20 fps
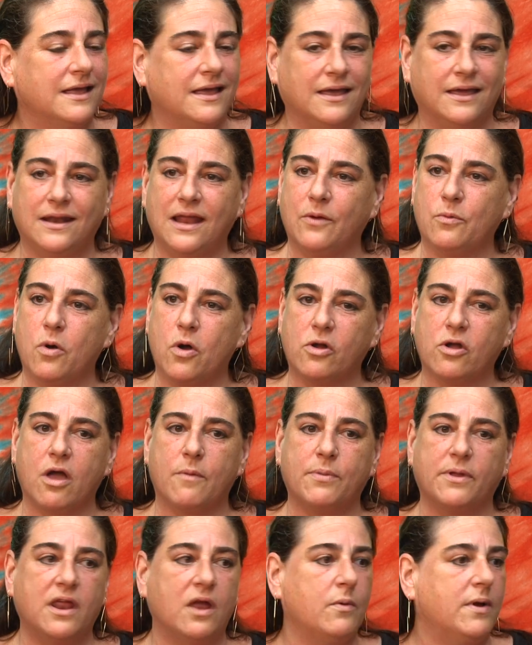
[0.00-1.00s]
And I woke
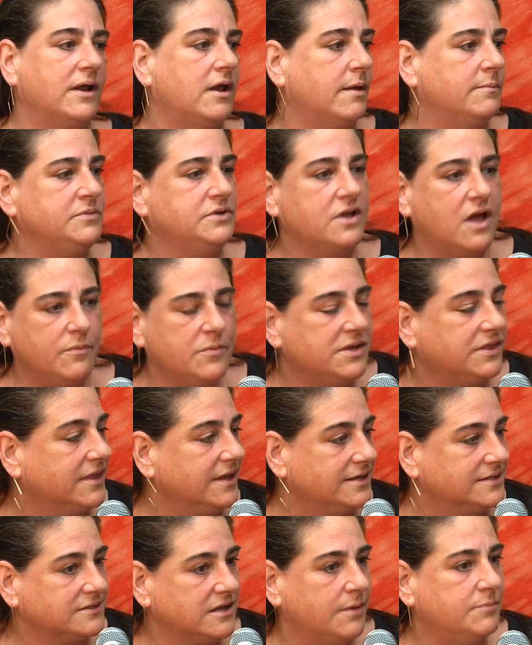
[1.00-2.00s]
up and I went, I'm done with
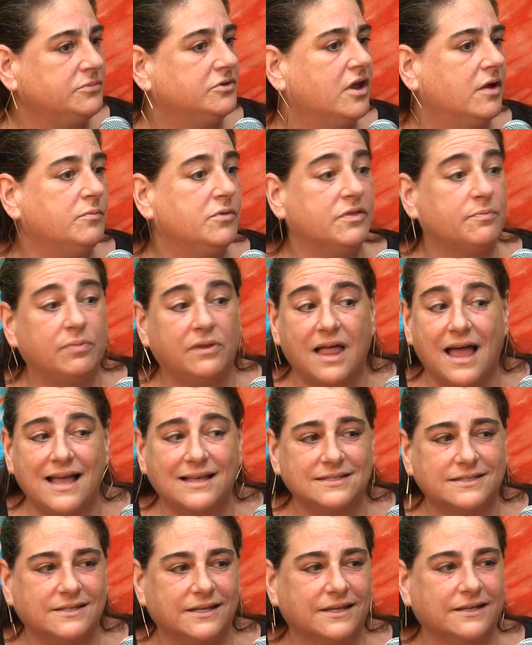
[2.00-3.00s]
this. I'm done with
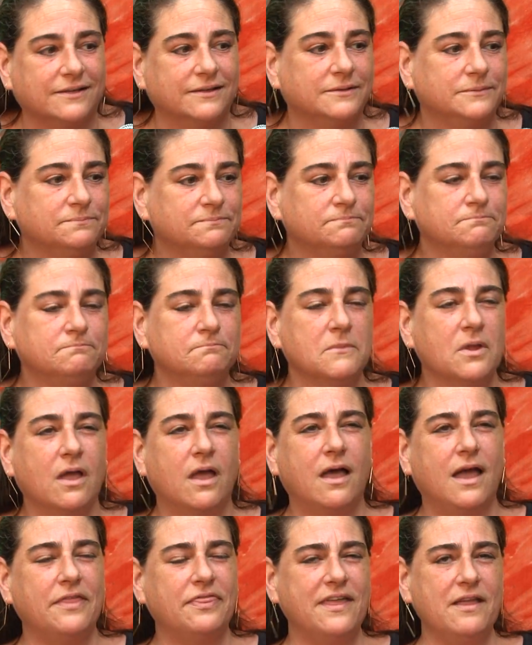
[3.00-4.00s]
plastic.
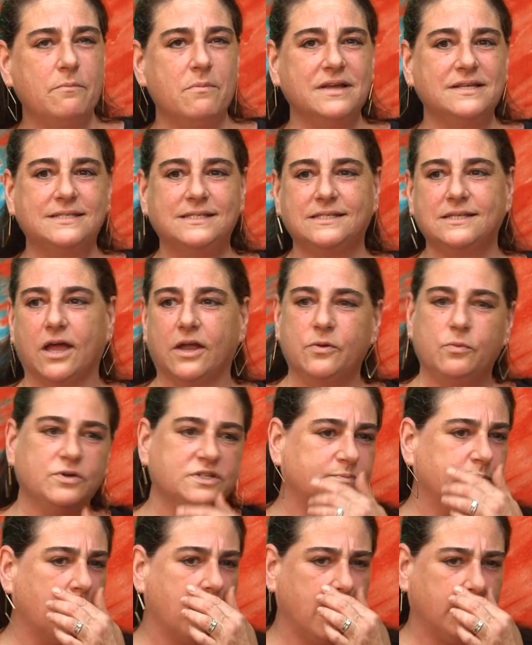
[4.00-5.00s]
I think my son
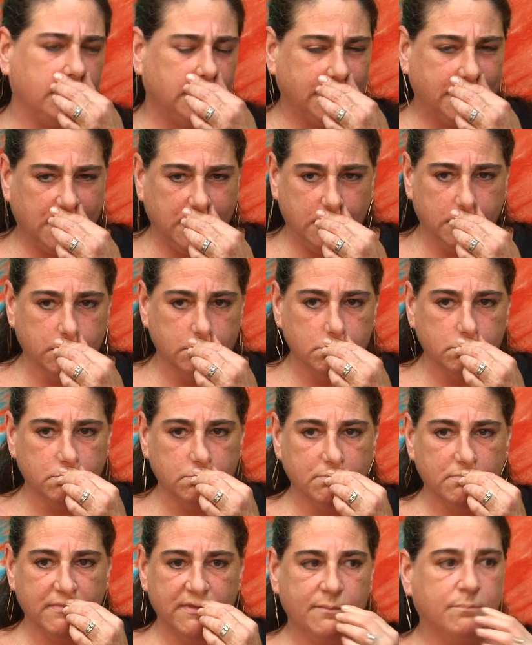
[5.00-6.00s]
was probably
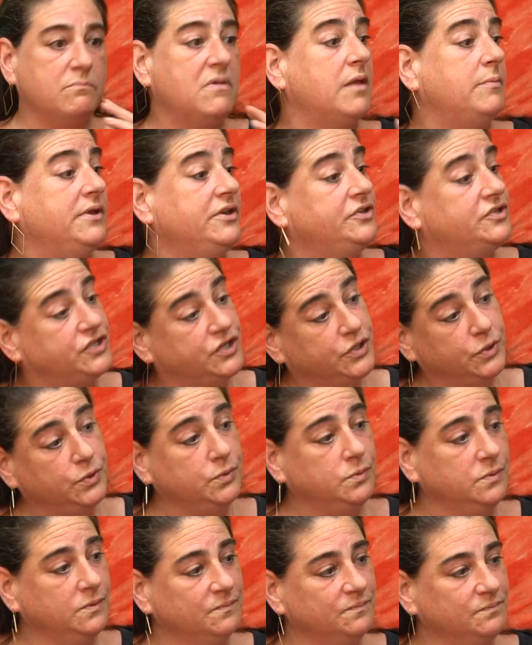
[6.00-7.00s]
maybe
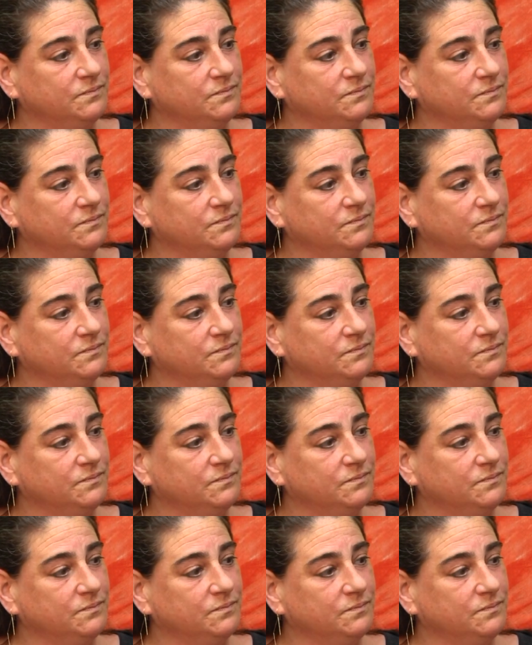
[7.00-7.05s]
two.